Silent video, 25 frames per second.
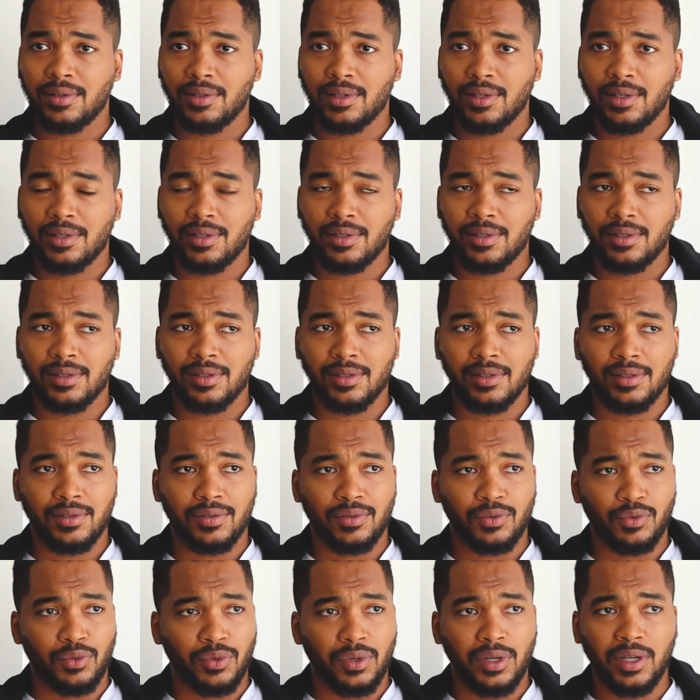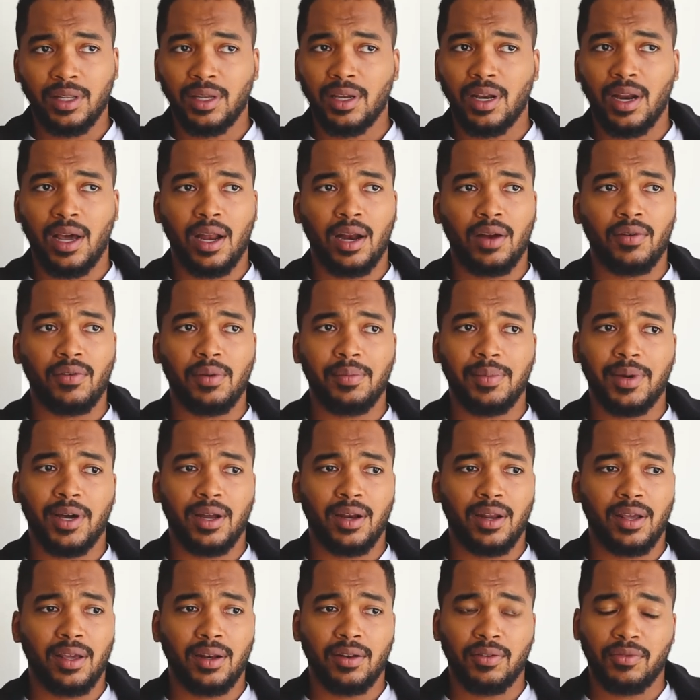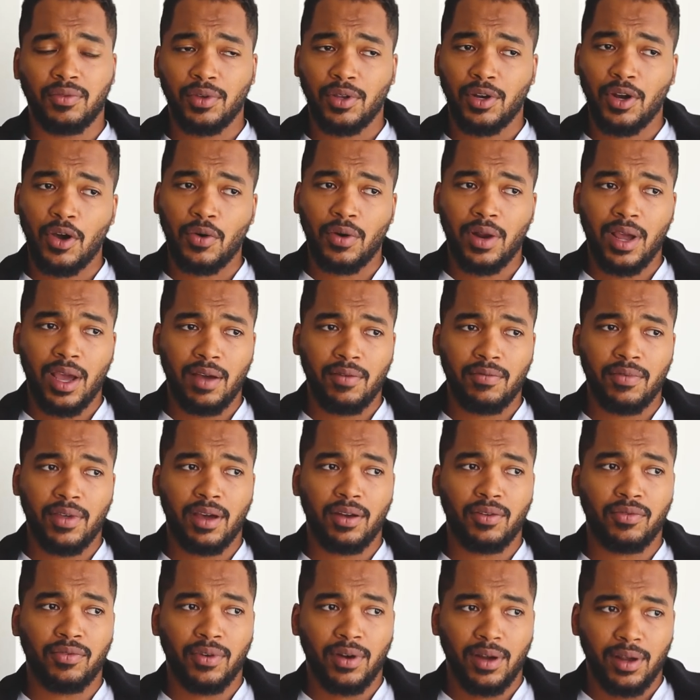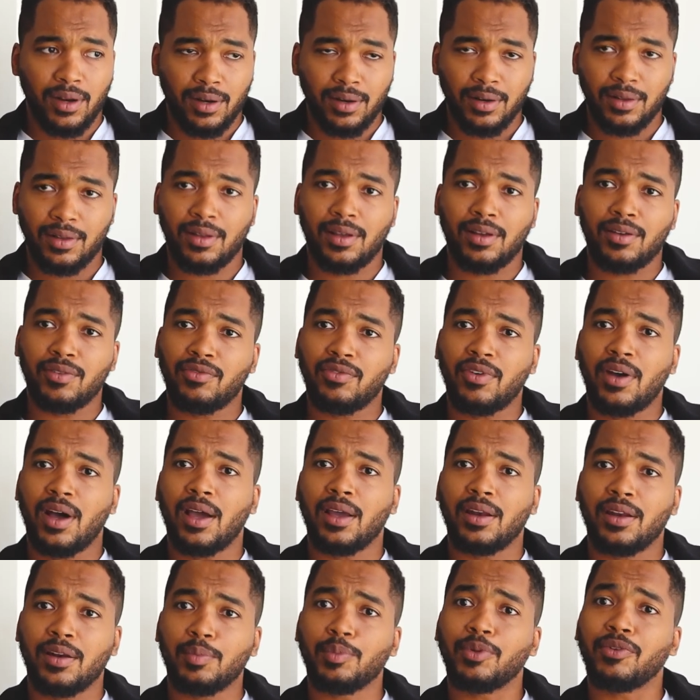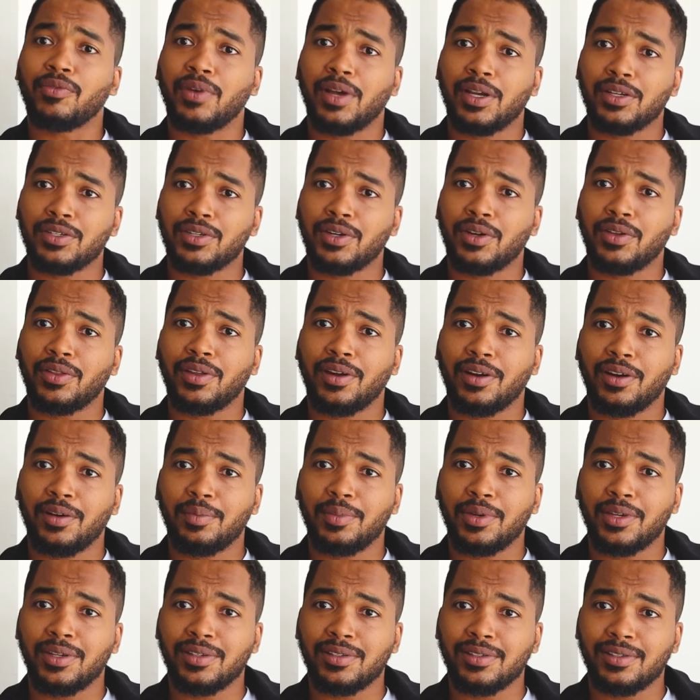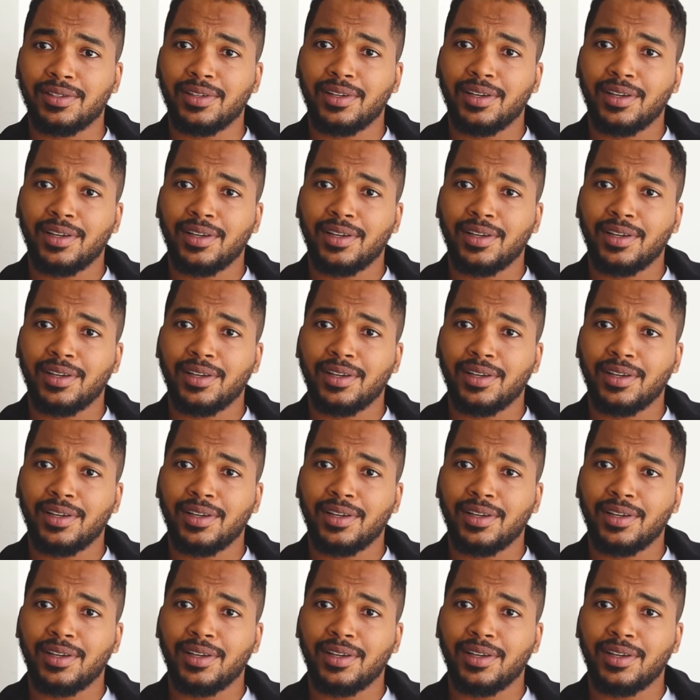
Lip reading: it's really not everybody. And if you don't have that friend, then find a professional therapist.